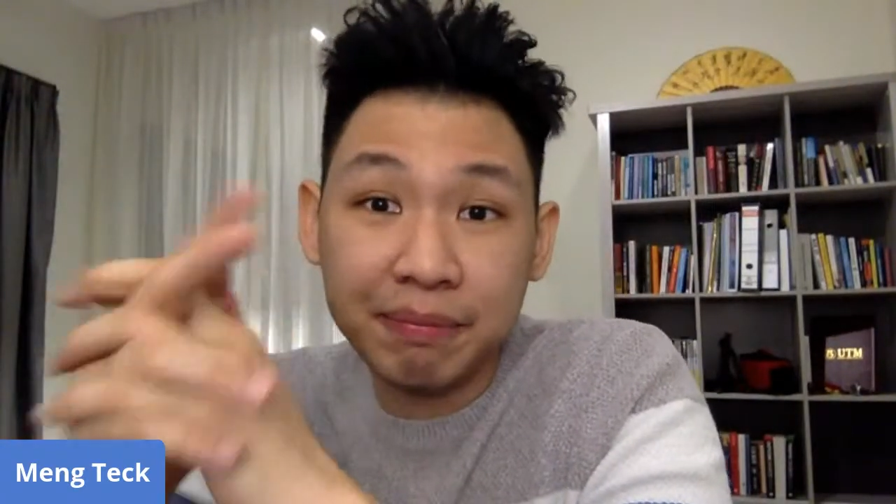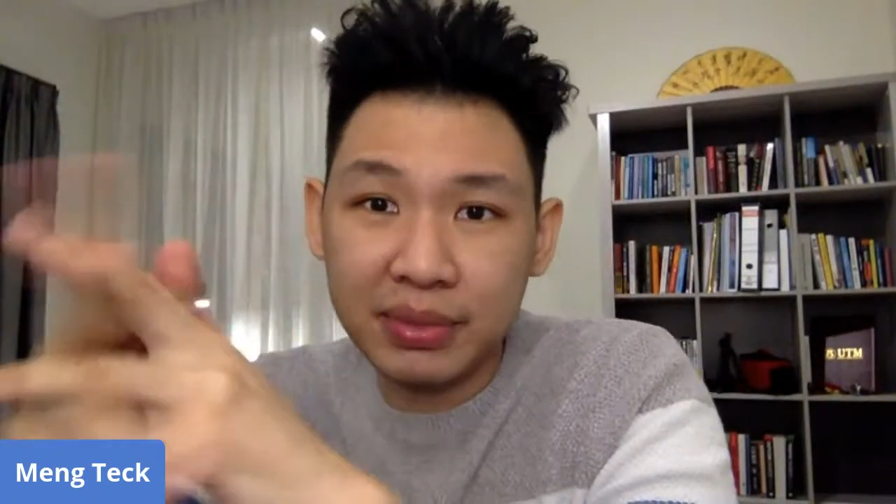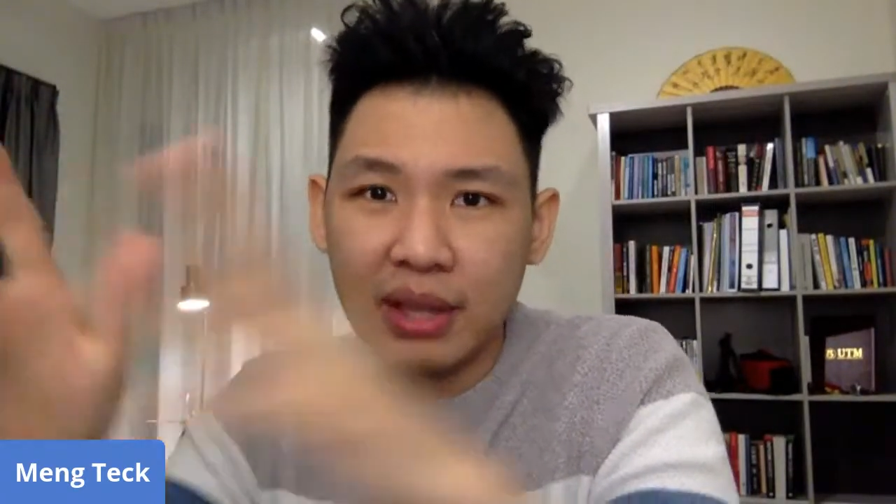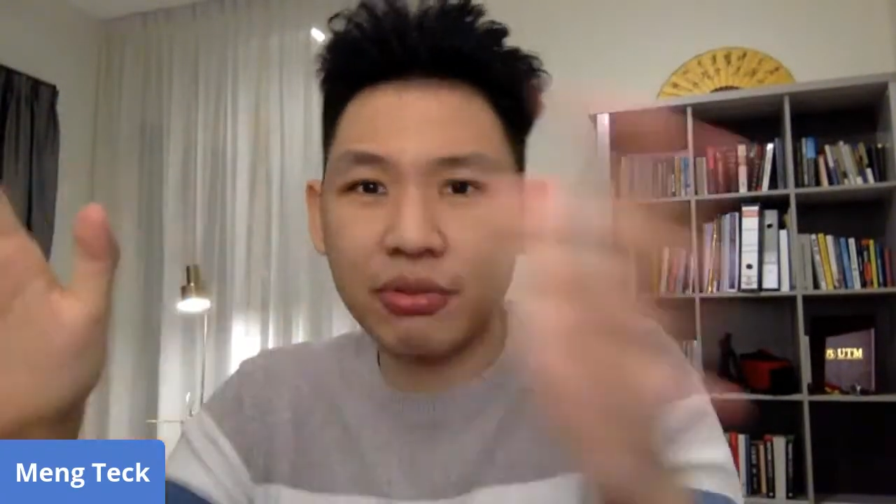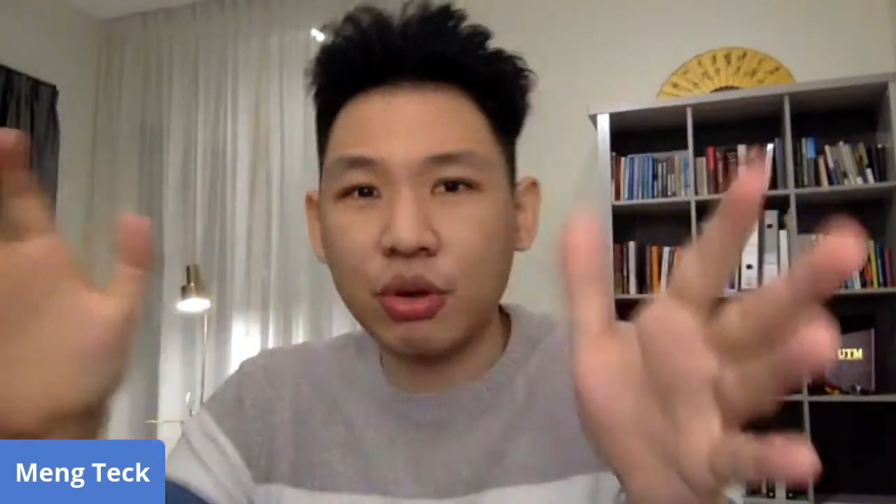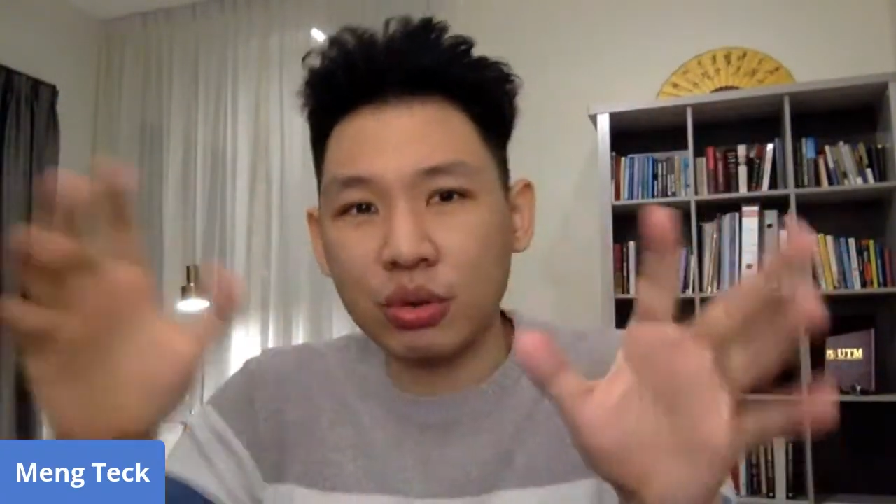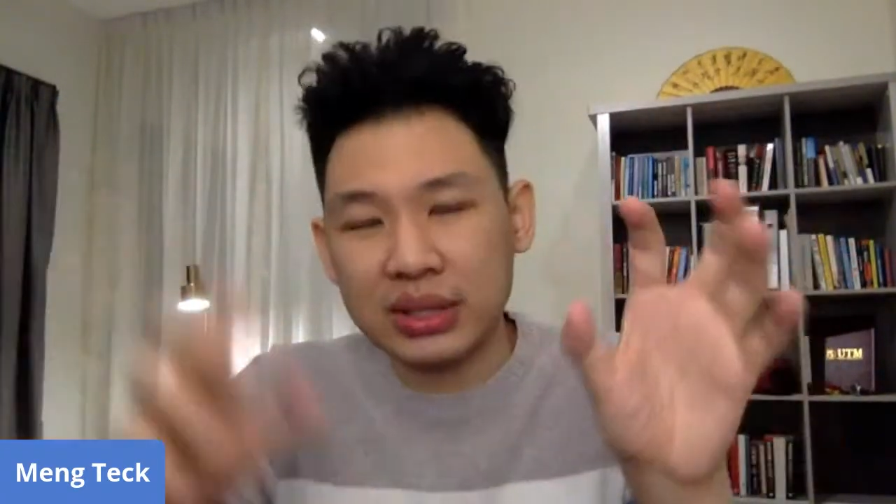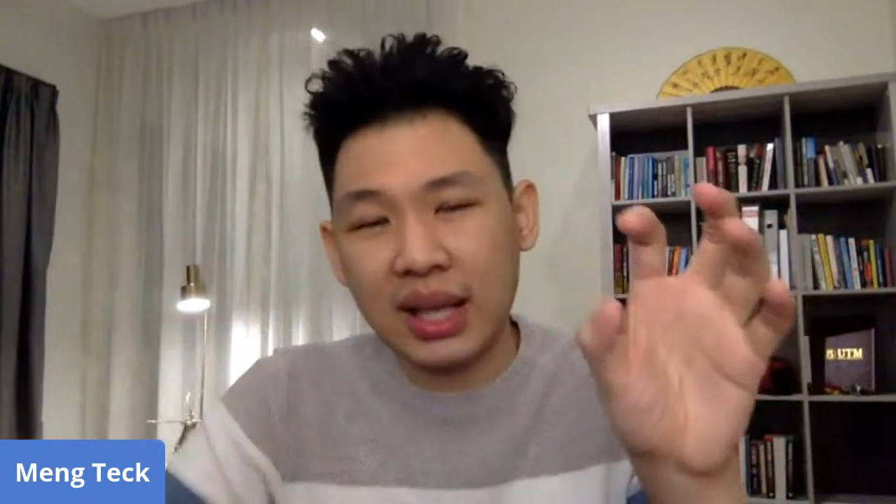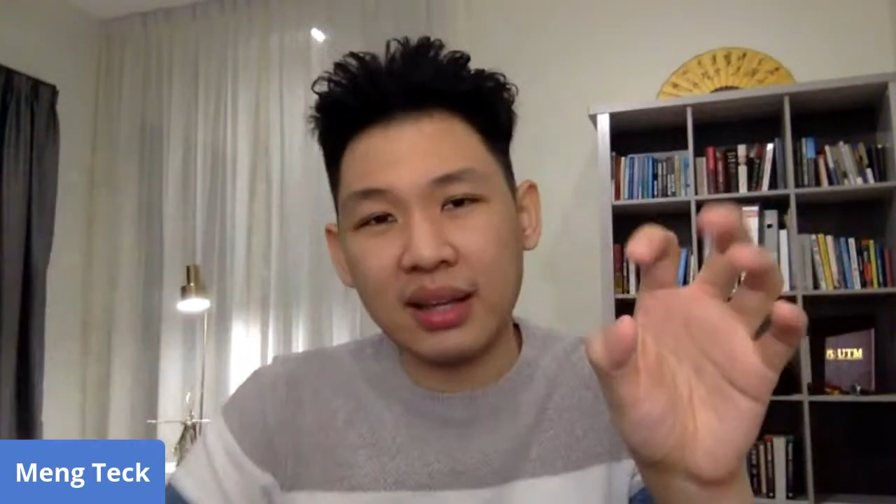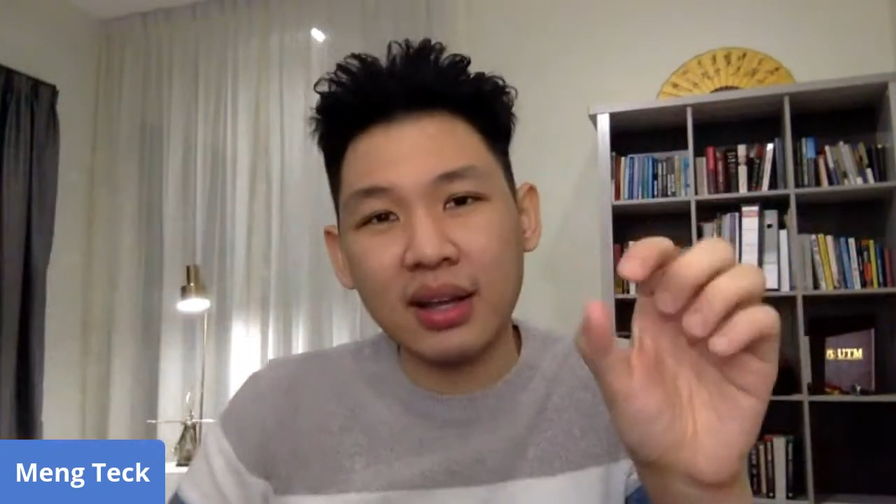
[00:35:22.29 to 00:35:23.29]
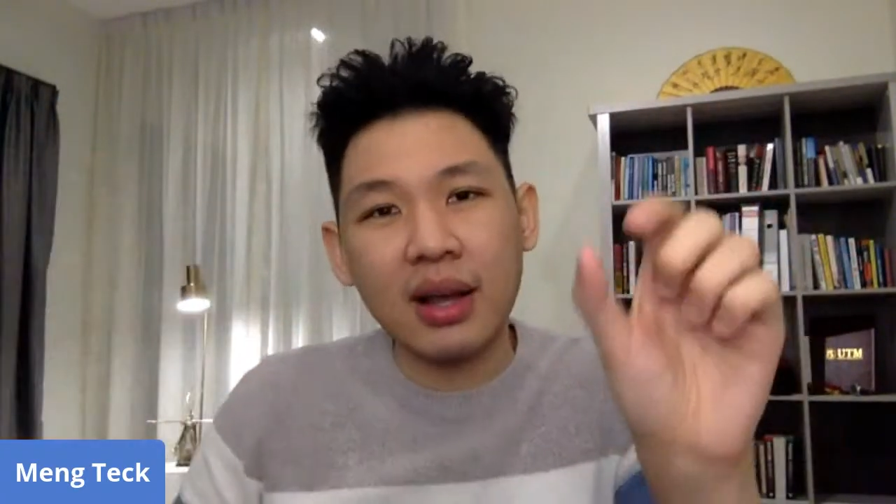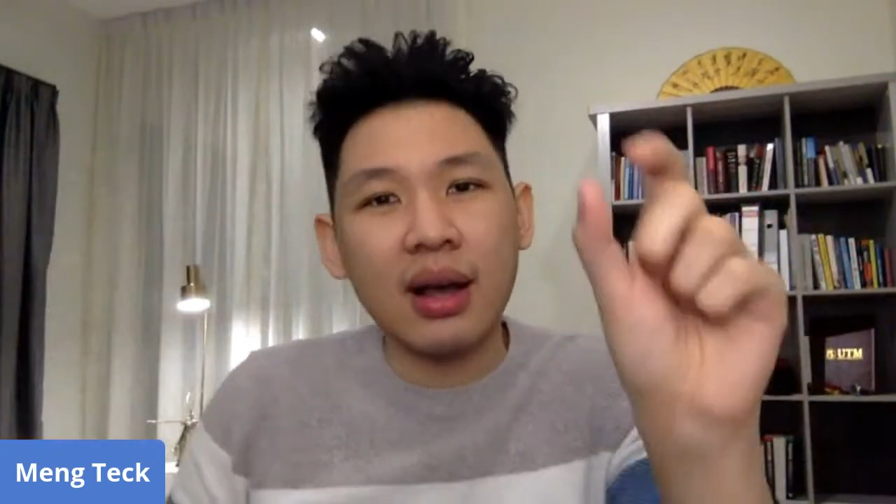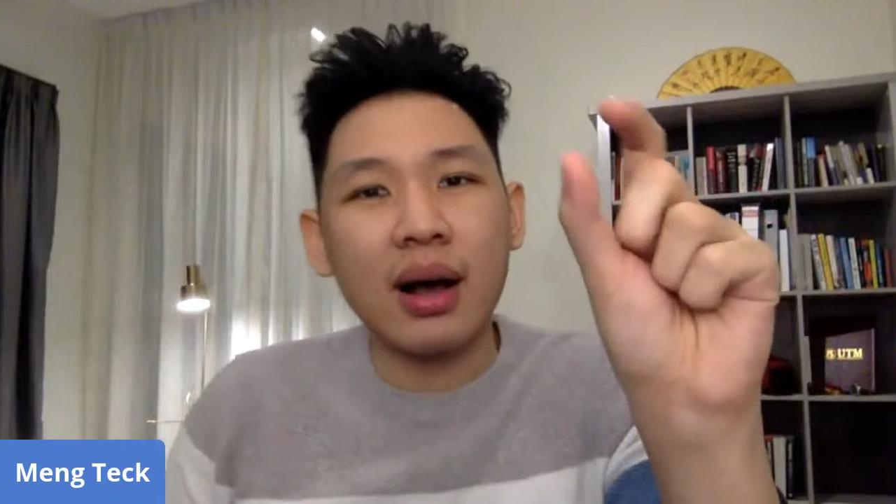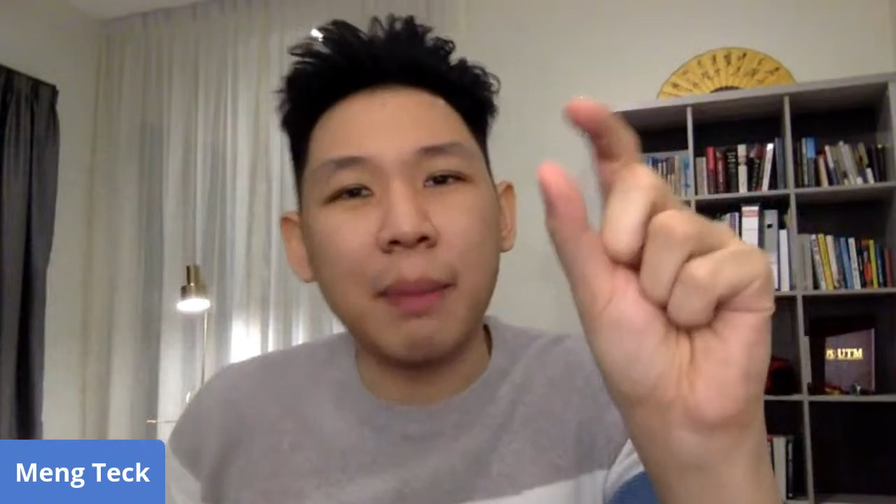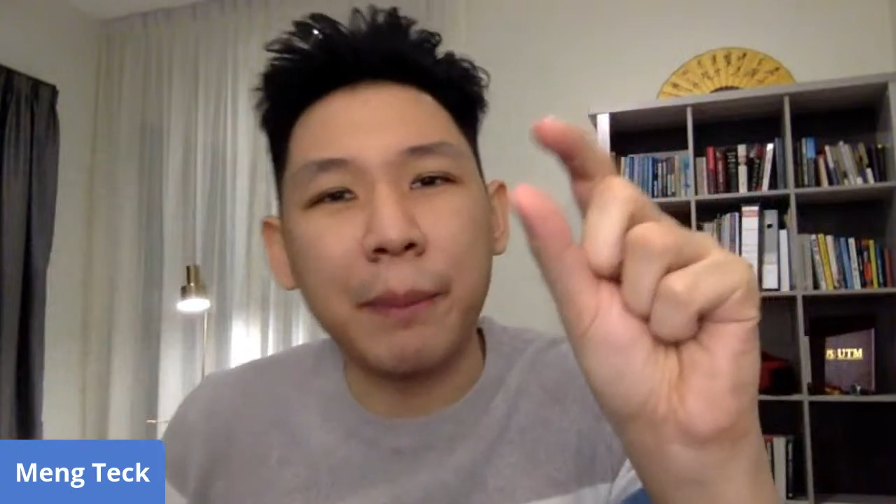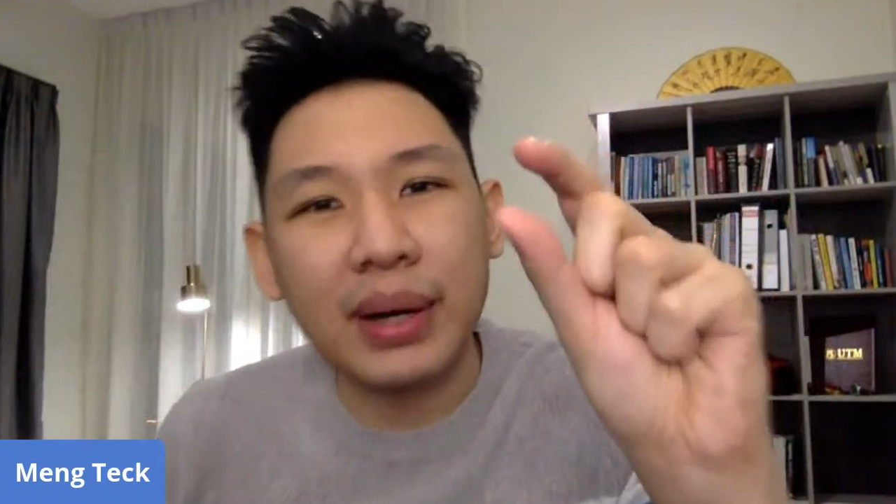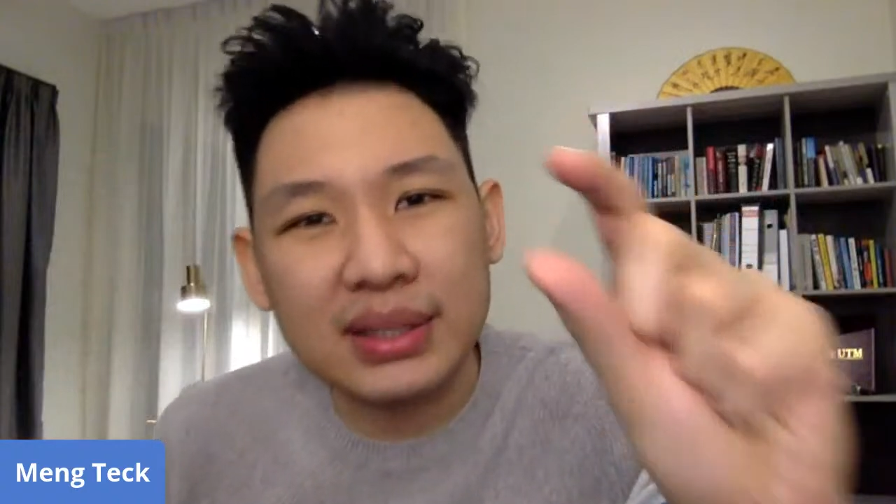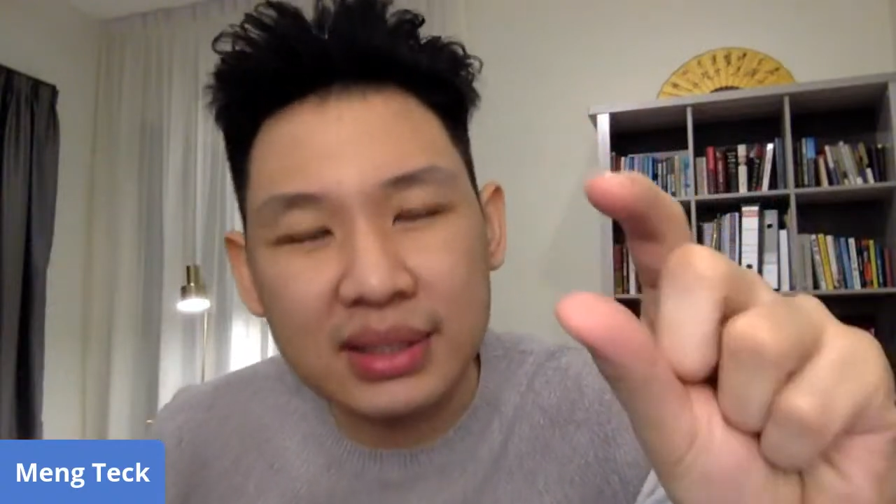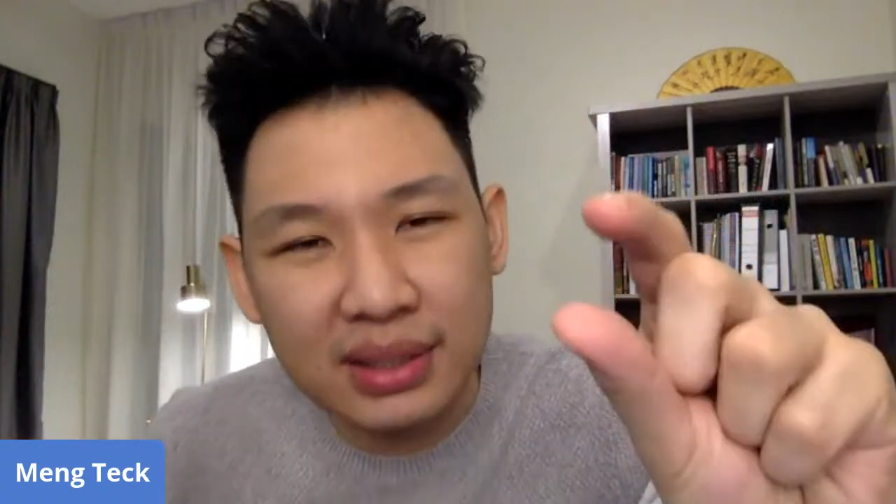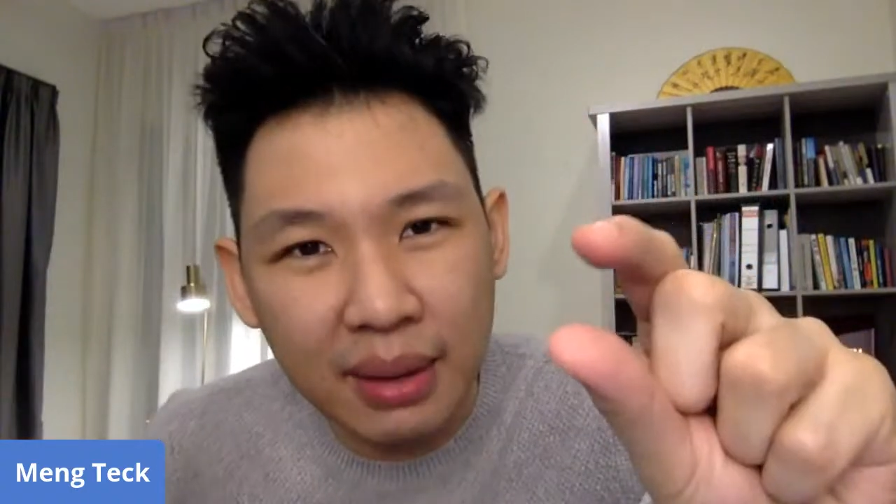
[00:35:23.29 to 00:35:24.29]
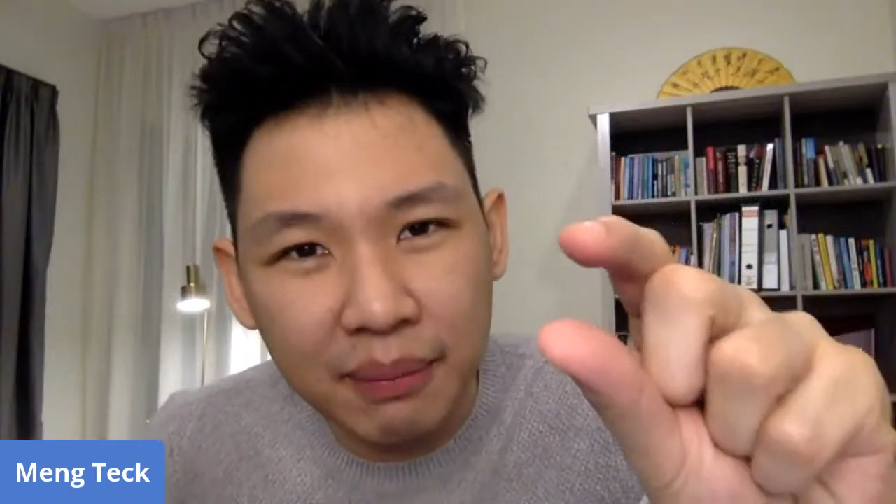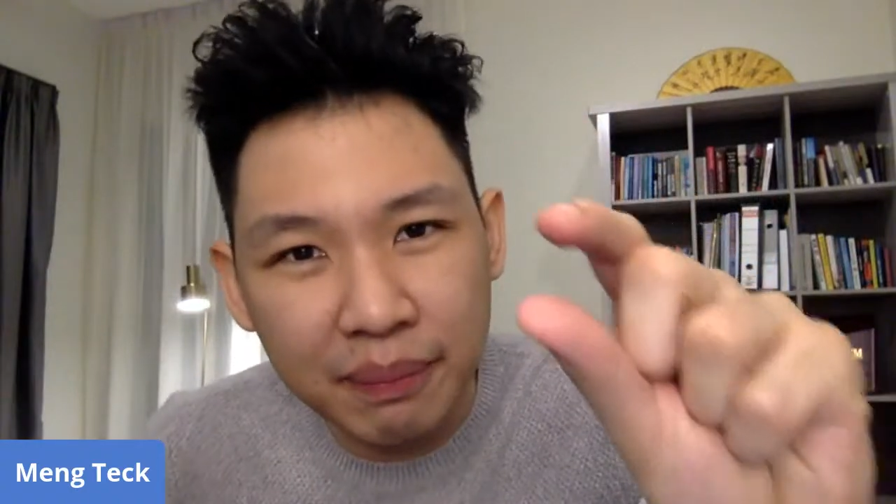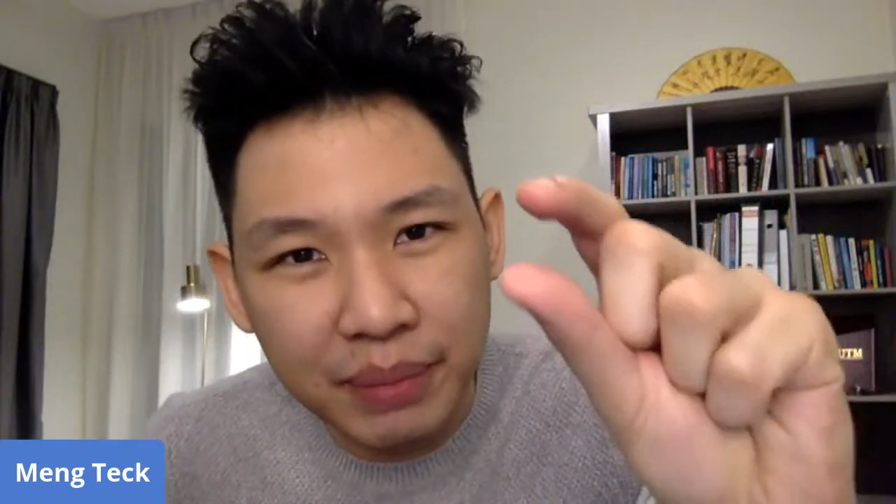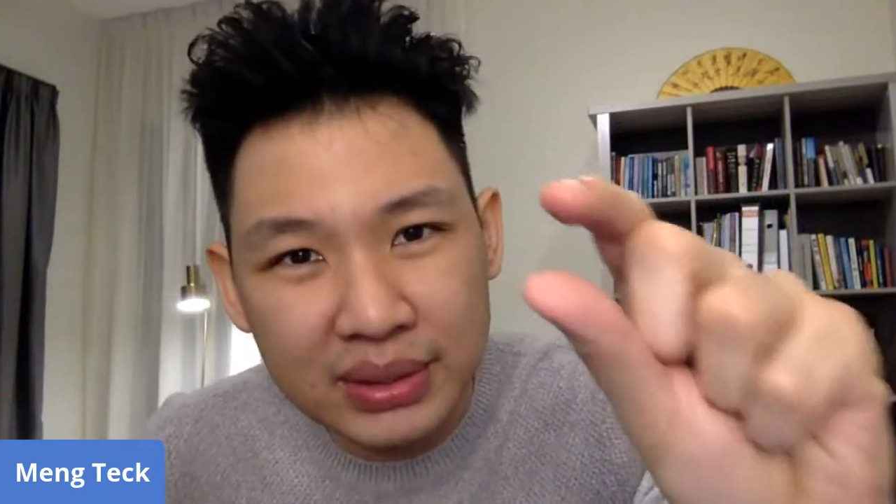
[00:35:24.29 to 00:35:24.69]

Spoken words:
If you say per